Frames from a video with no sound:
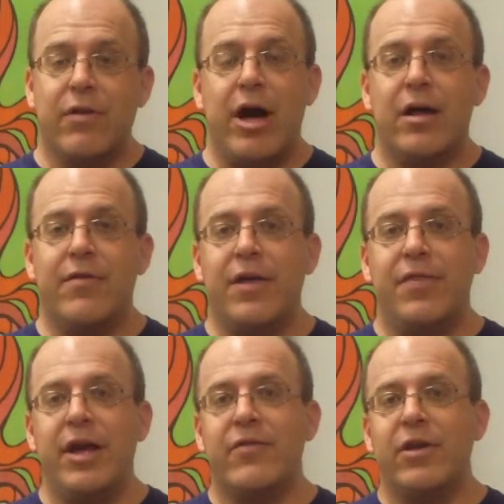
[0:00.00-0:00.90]
A lot of the
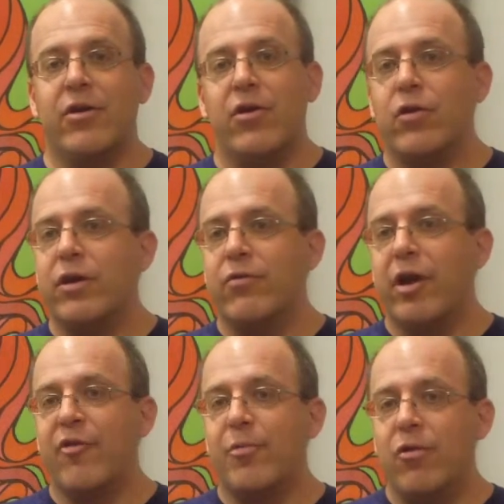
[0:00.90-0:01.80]
things that you could only do in
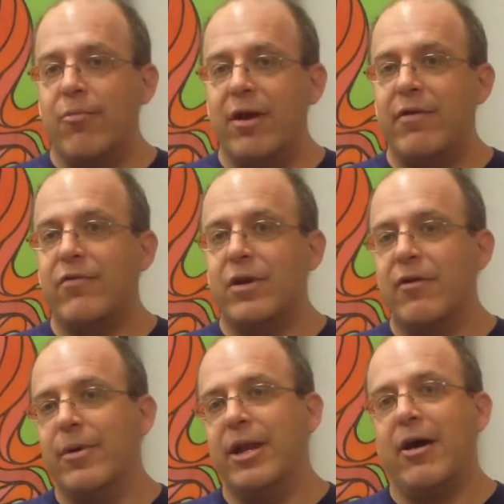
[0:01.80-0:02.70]
Explore previously
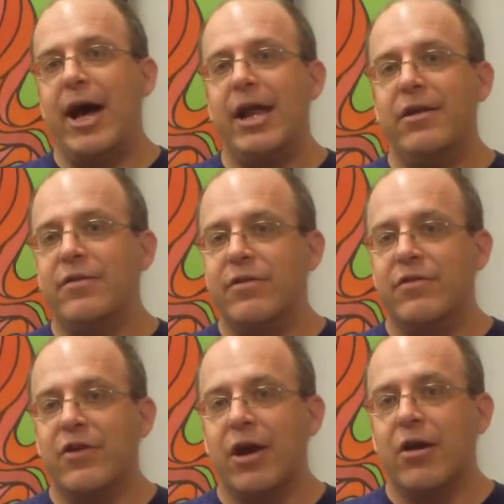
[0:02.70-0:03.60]
have been now added to the
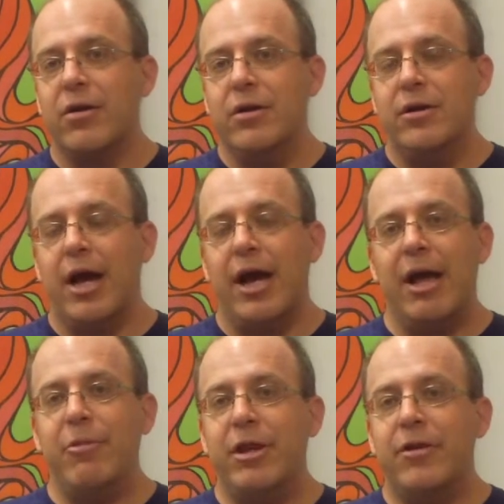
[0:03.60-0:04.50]
Share
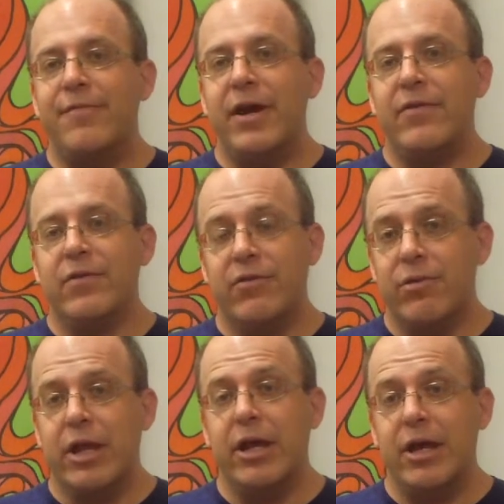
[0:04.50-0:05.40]
admin interface, so that's
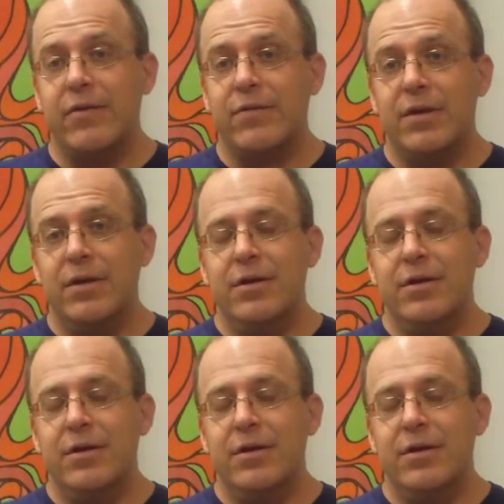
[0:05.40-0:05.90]
really nice.